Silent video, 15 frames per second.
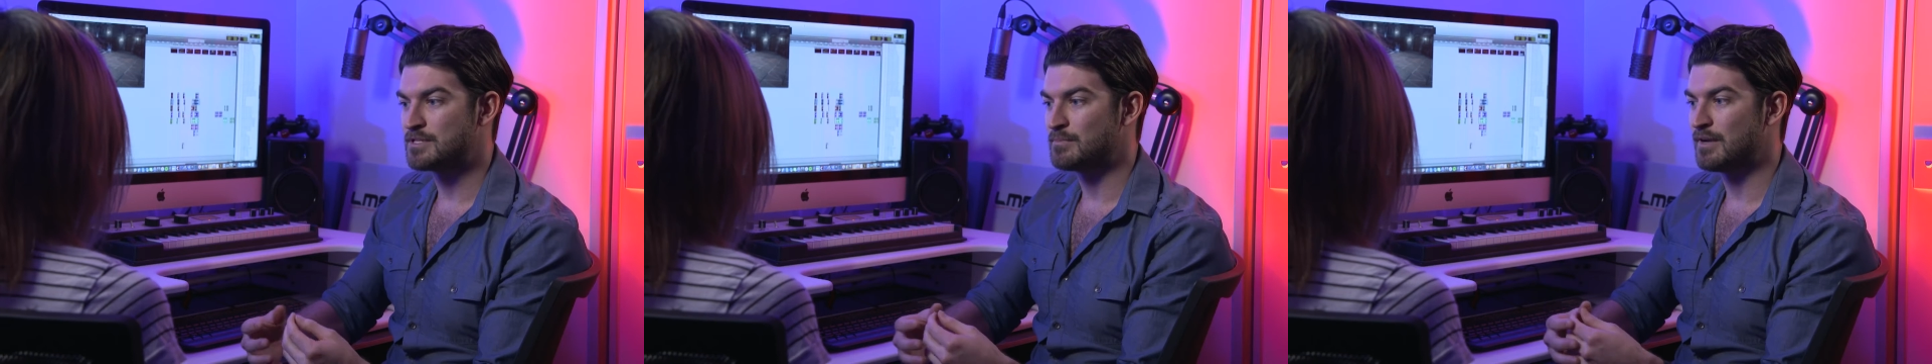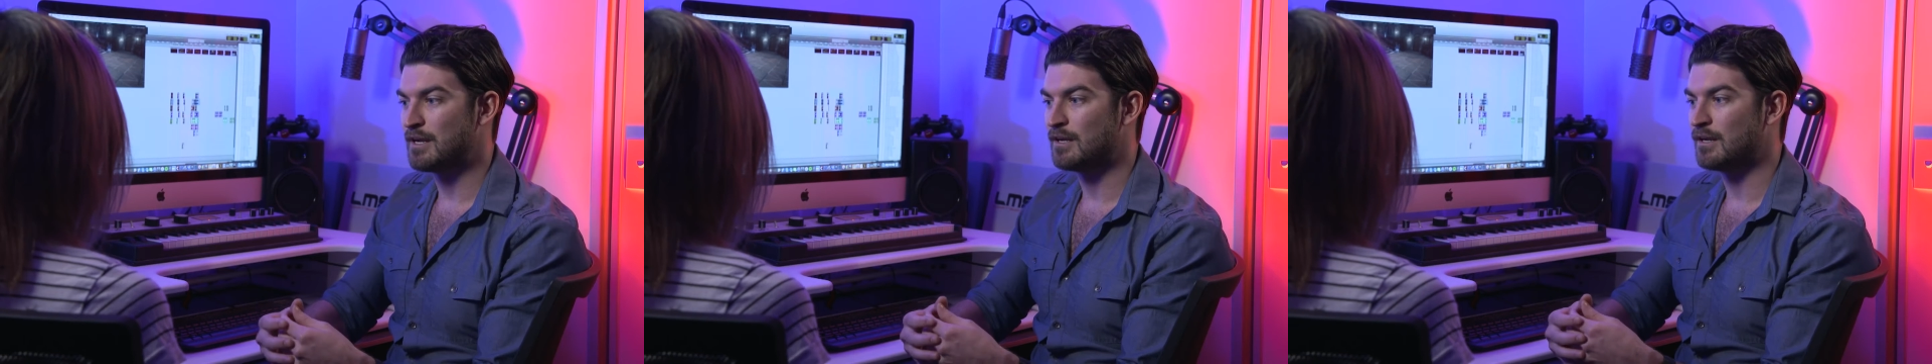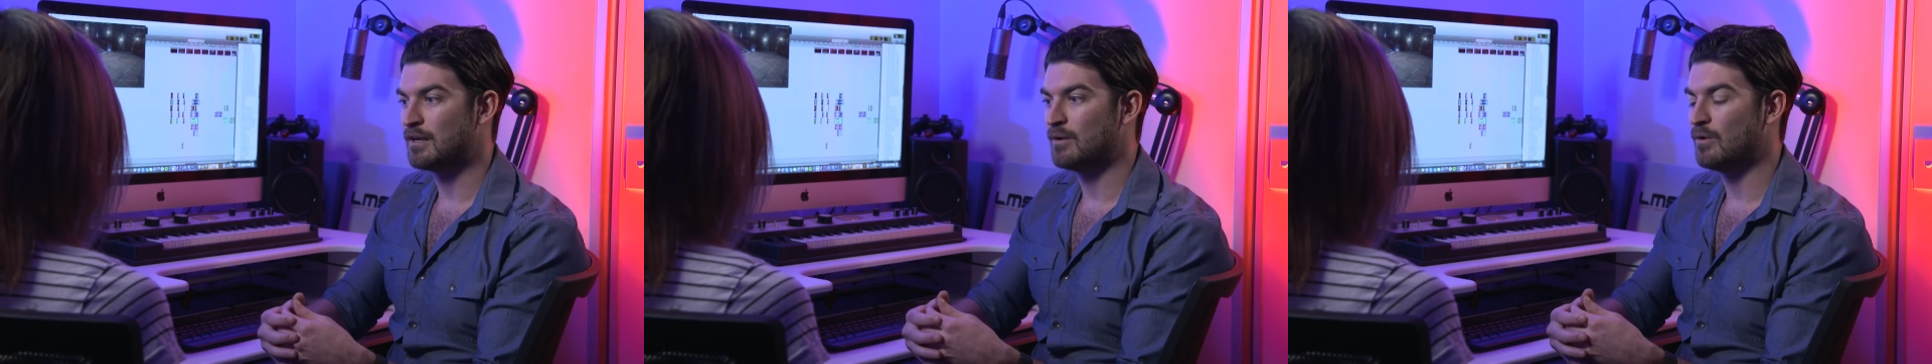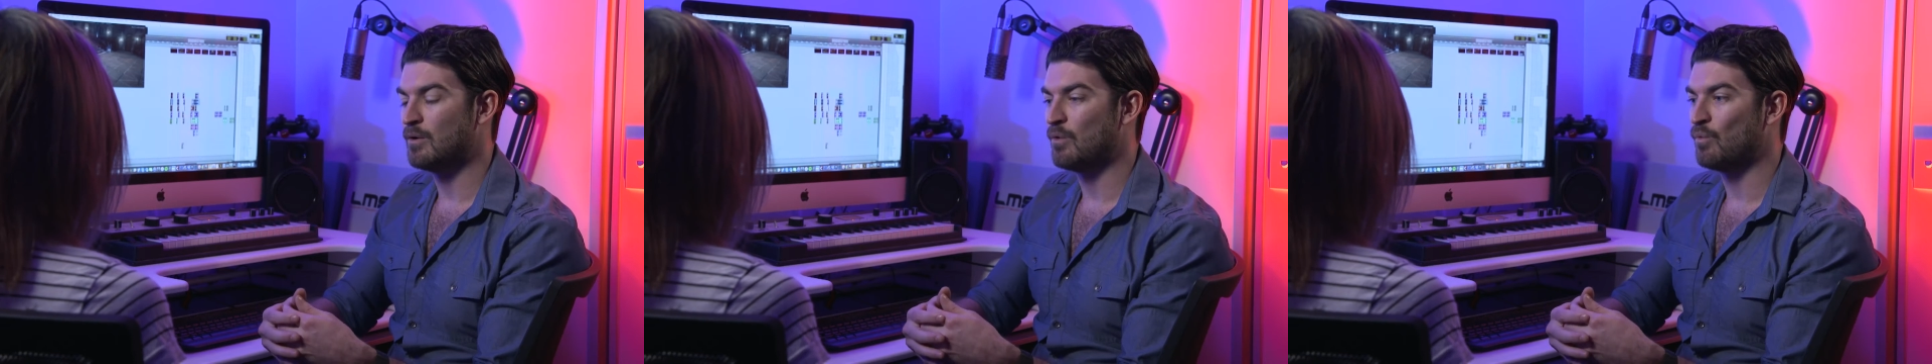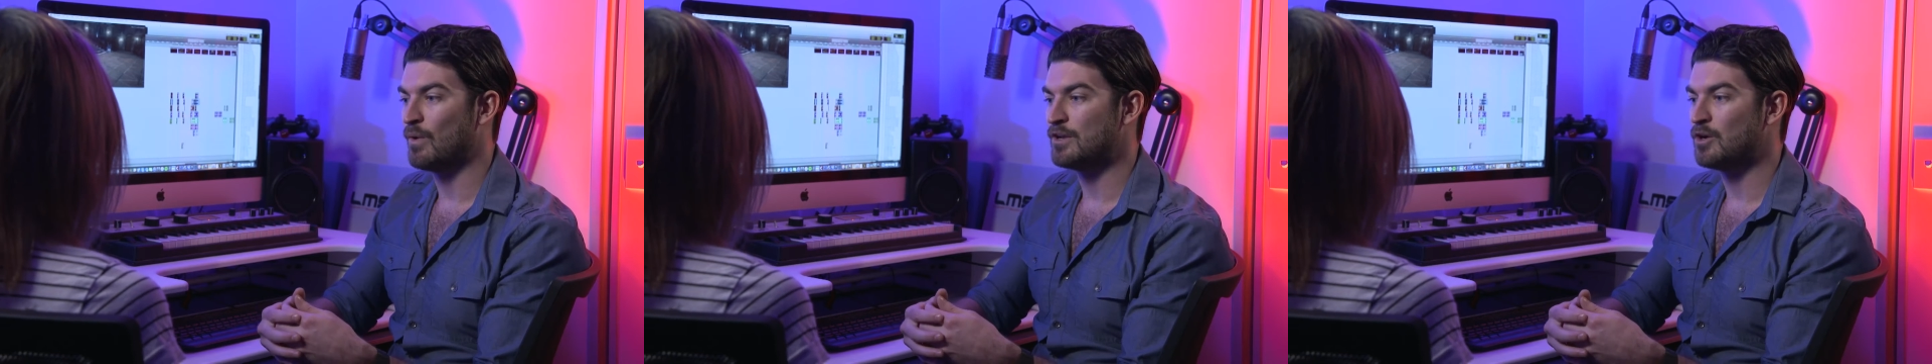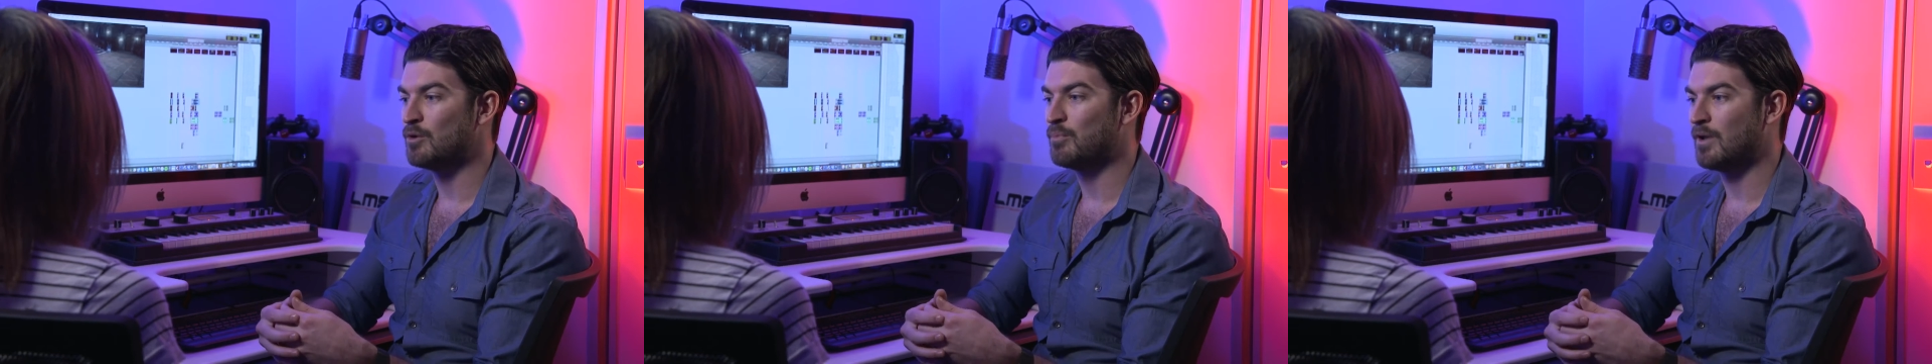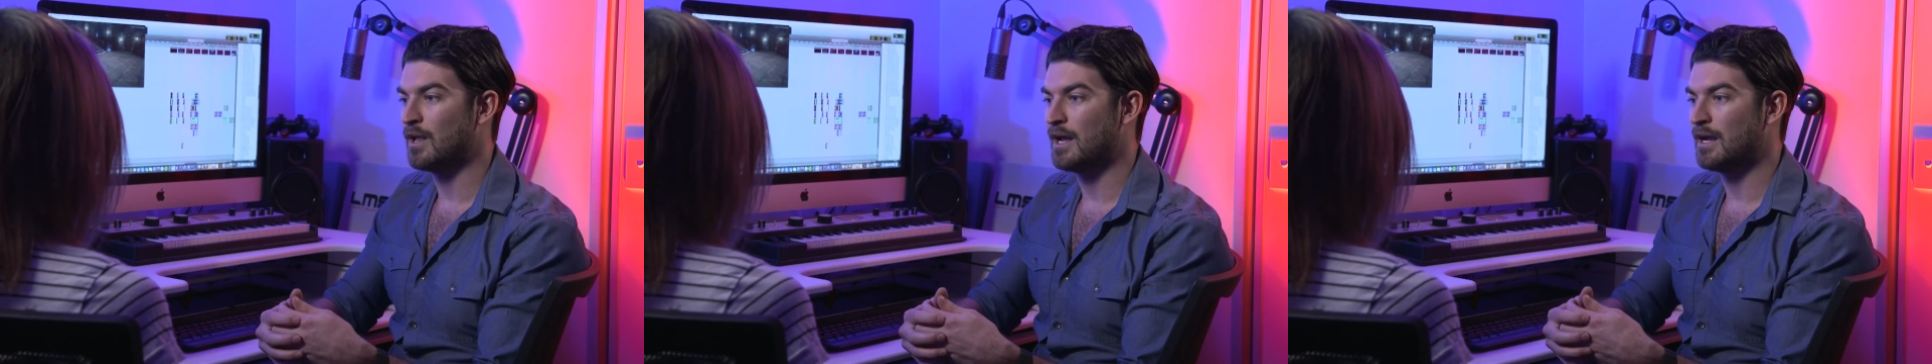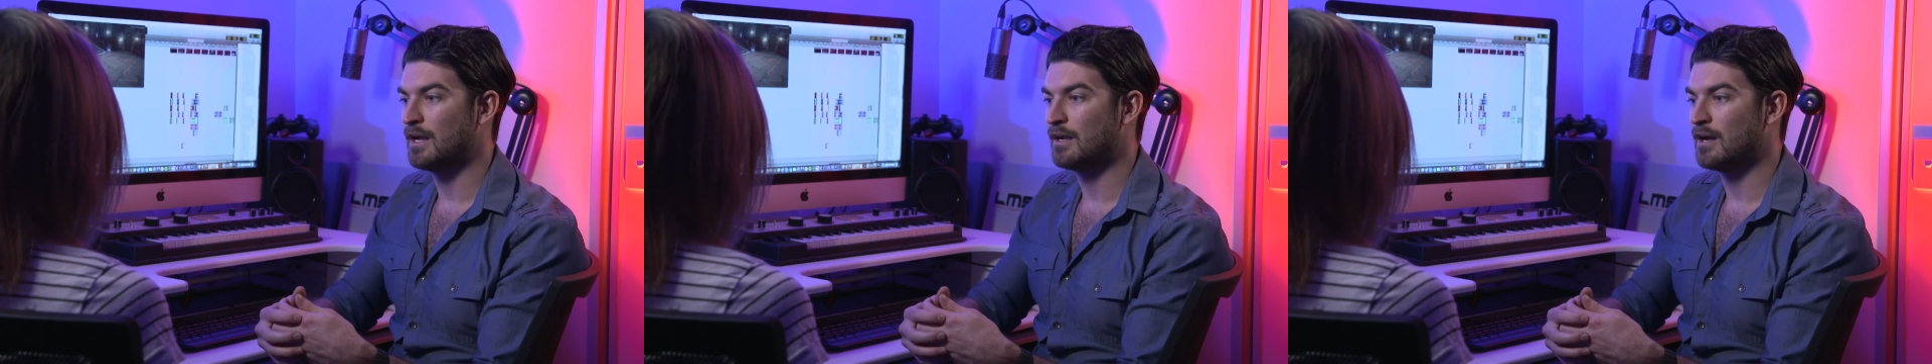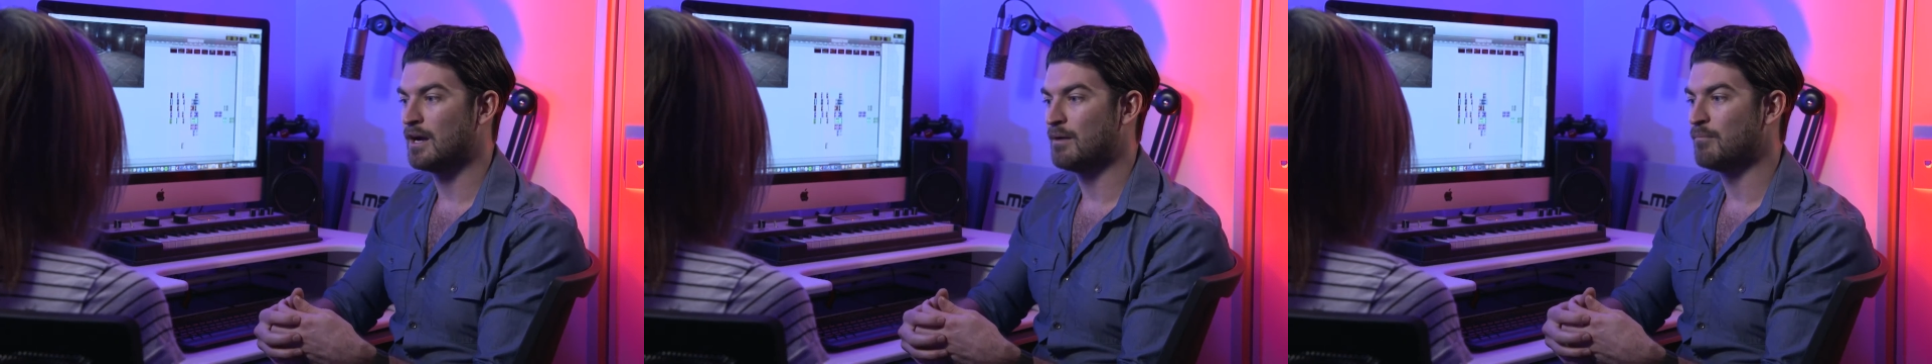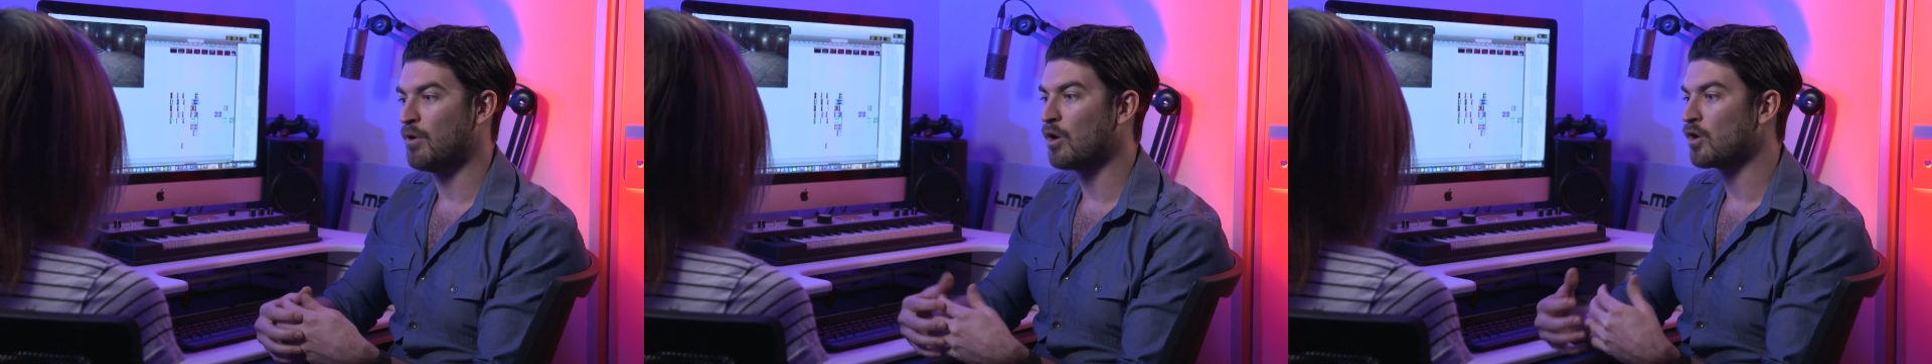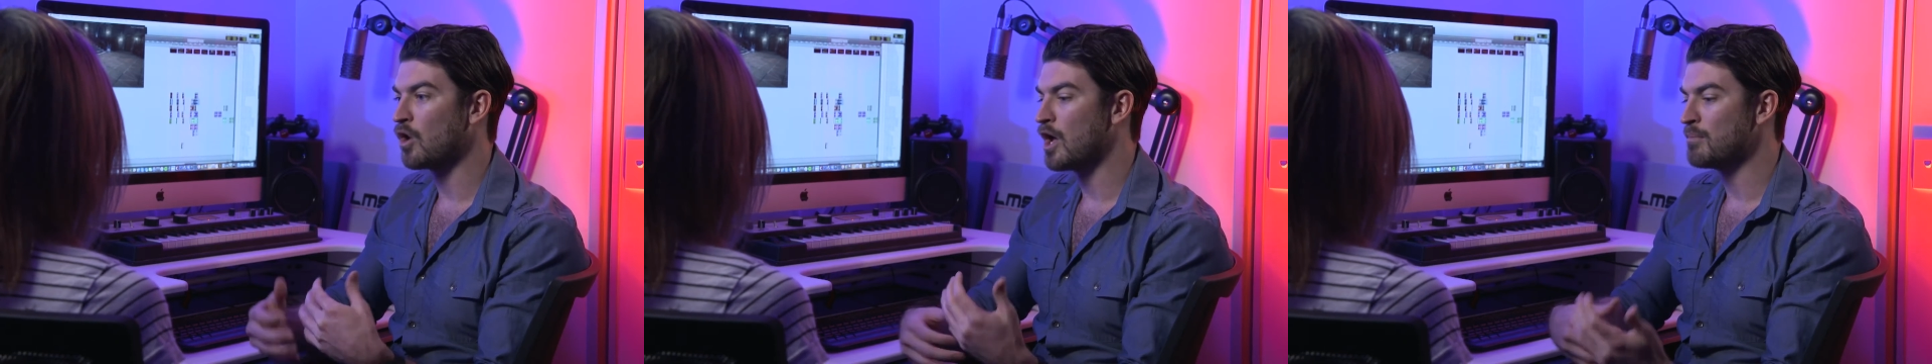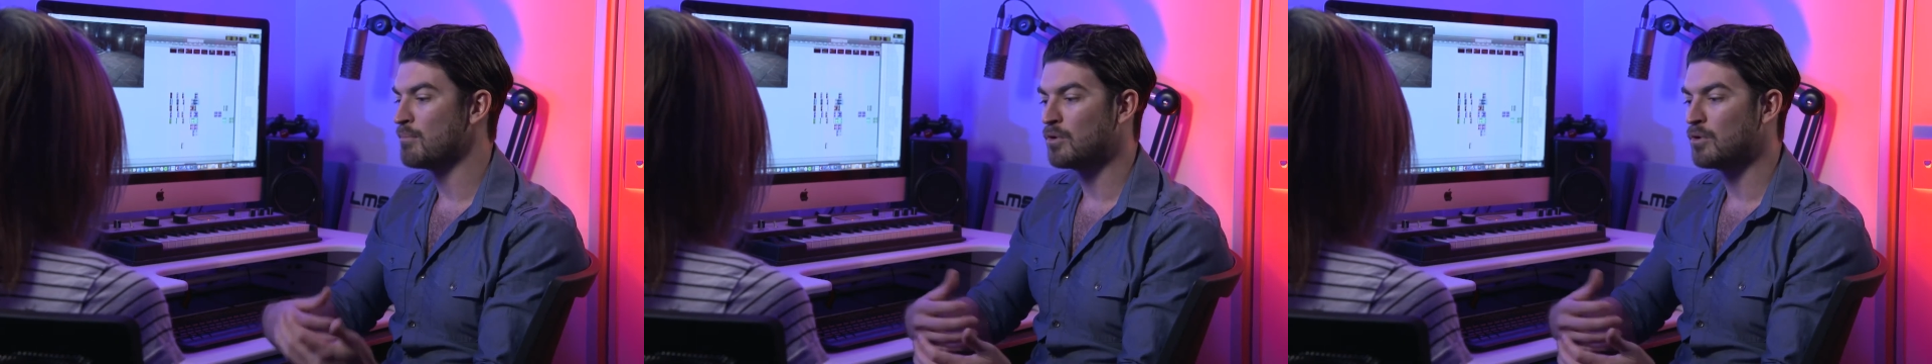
I mean, when you're playing online